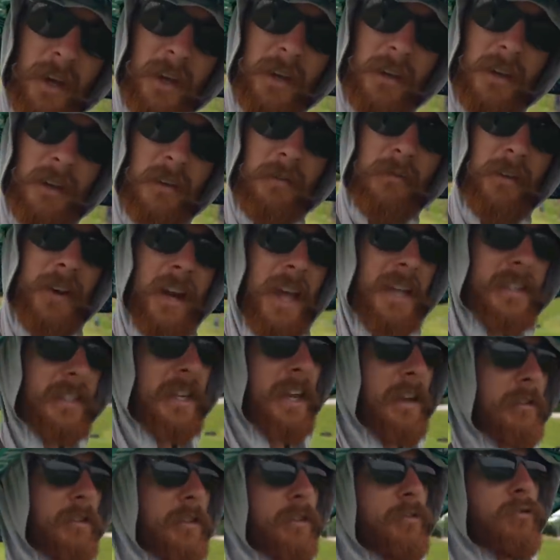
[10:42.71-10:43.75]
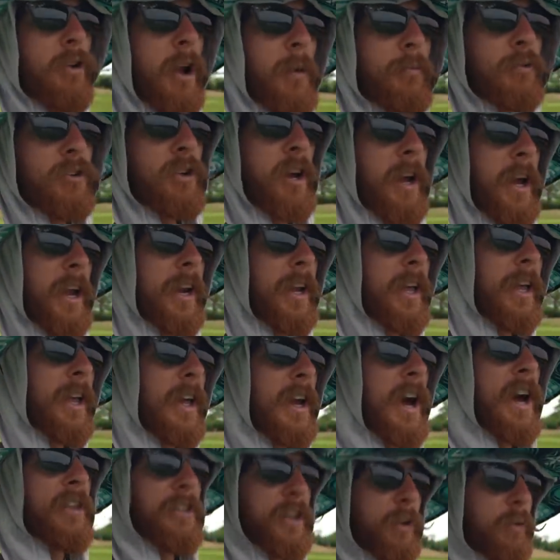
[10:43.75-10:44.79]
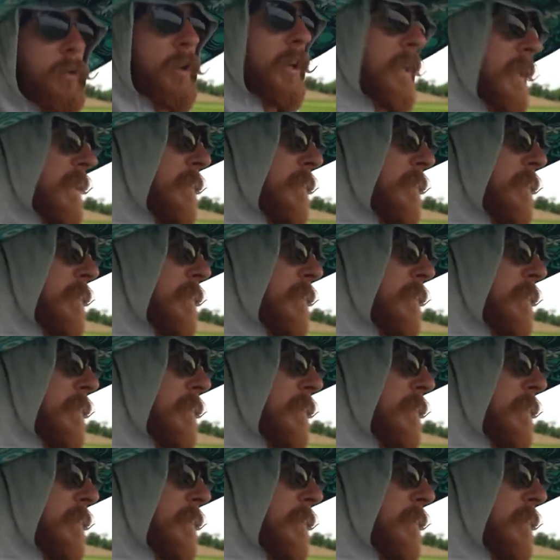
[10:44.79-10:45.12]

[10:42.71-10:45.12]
bit finesse down to the drop shot I think we're gonna